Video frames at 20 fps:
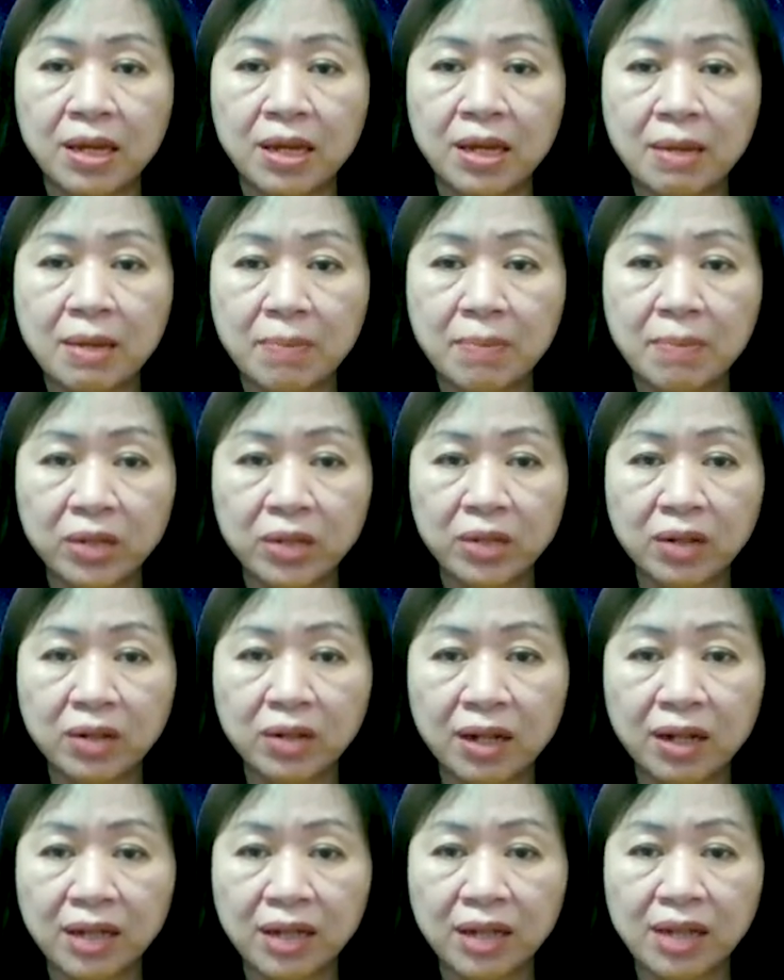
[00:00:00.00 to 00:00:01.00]

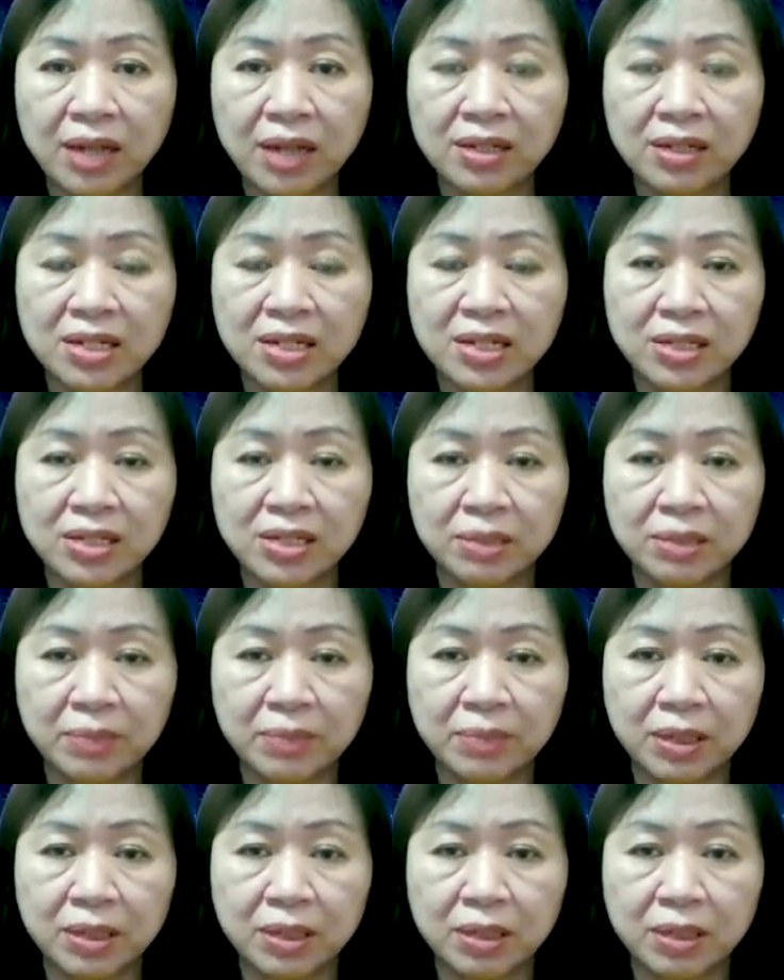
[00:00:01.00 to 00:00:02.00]
Microcontent needs to
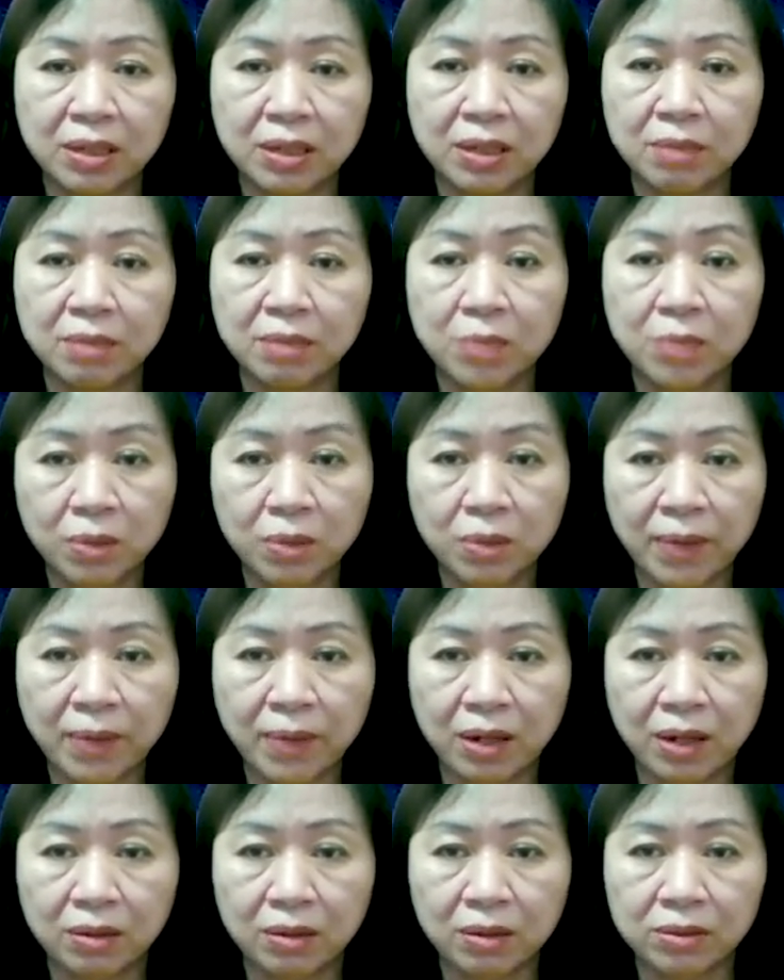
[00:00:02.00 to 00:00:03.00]
be
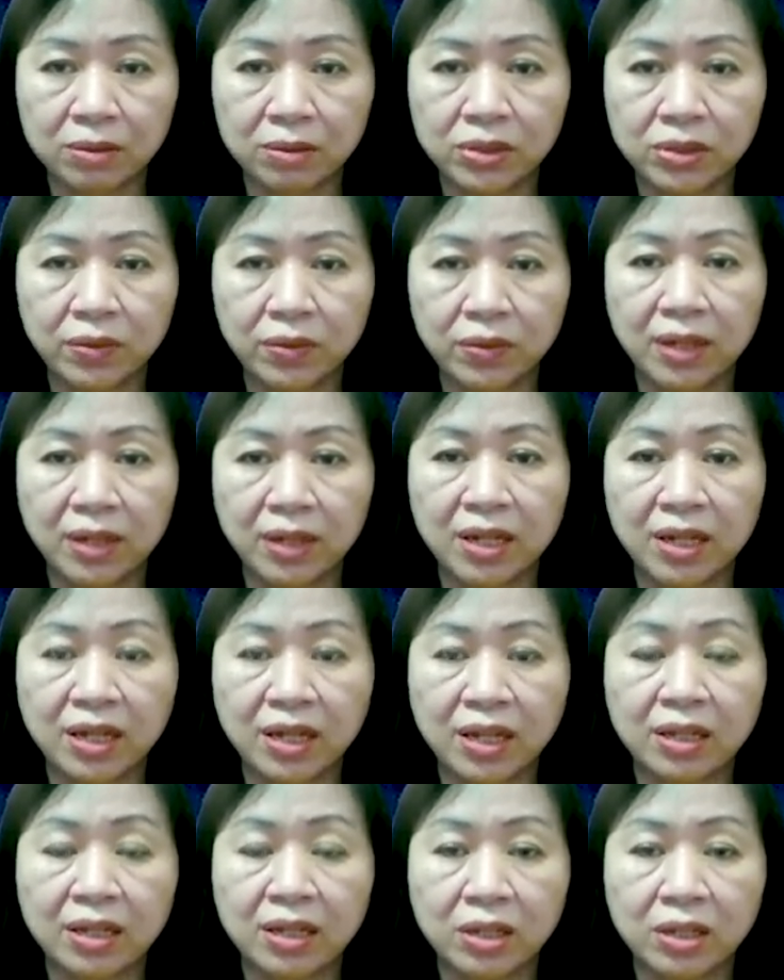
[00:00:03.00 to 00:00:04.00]
mobile so that it
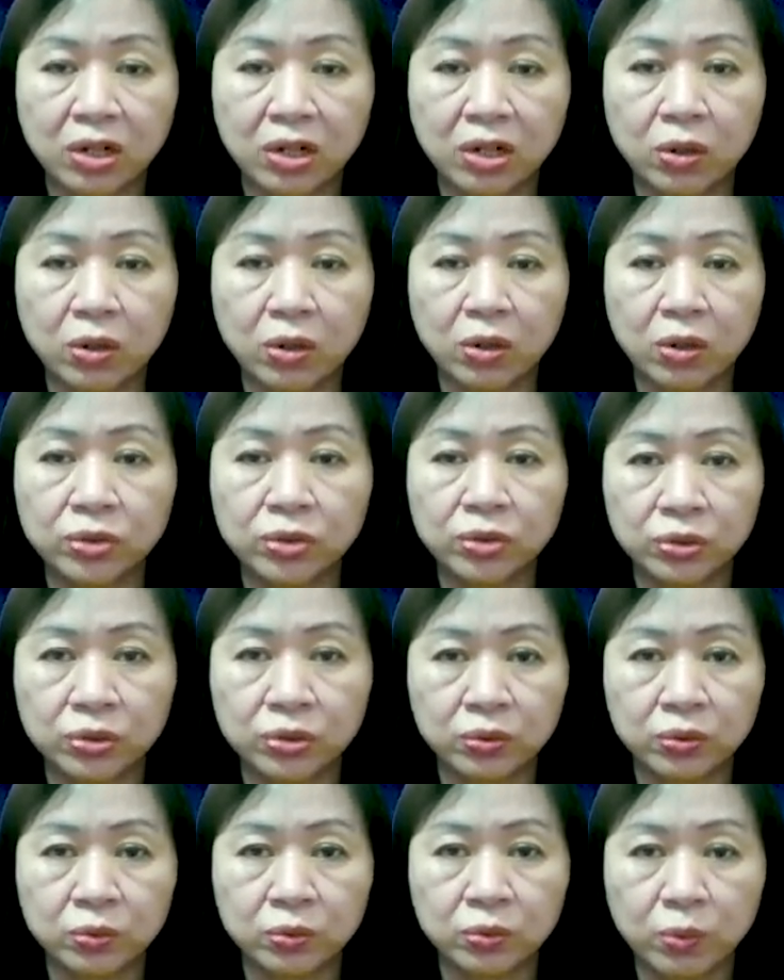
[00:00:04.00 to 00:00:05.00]
can go
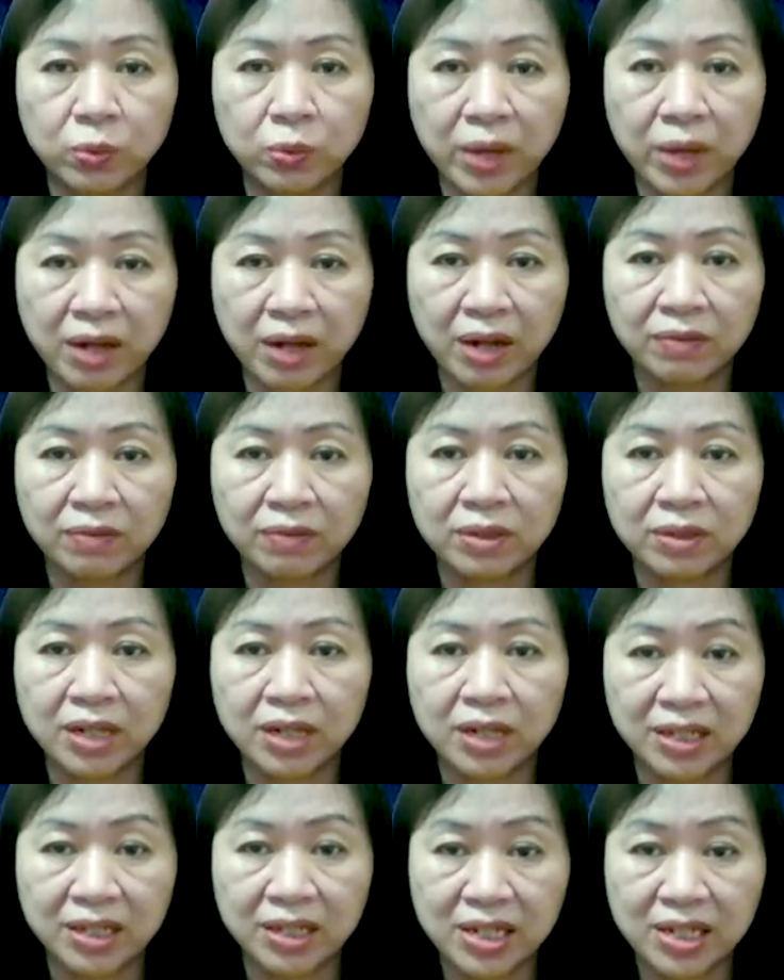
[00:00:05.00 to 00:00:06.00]
to wherever
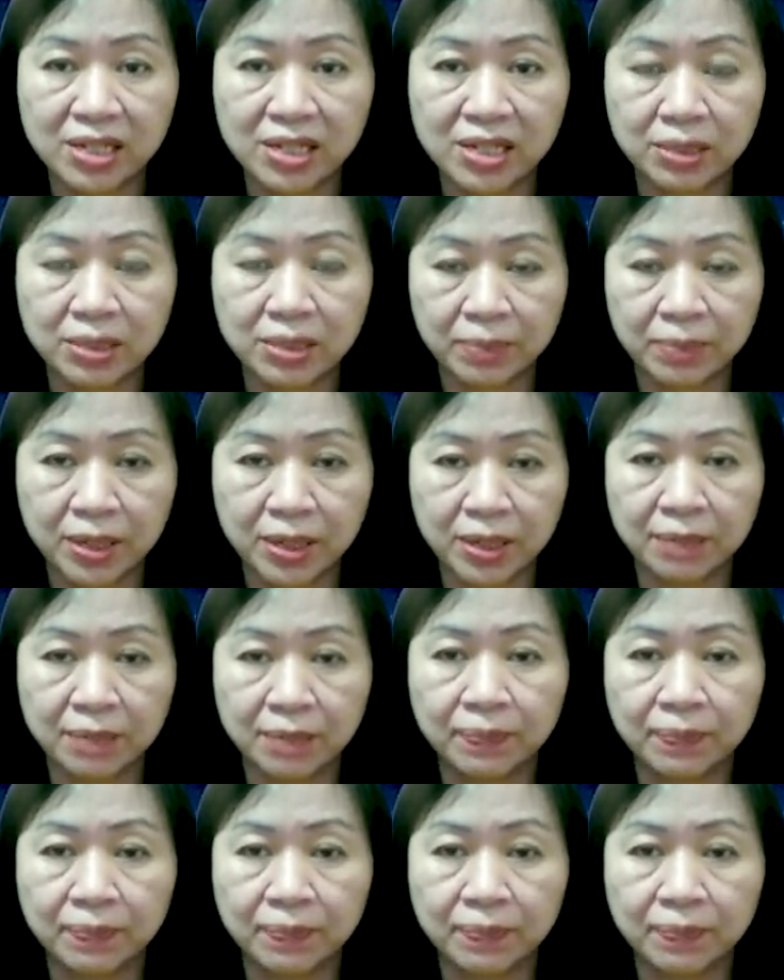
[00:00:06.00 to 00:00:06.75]
it needs to be.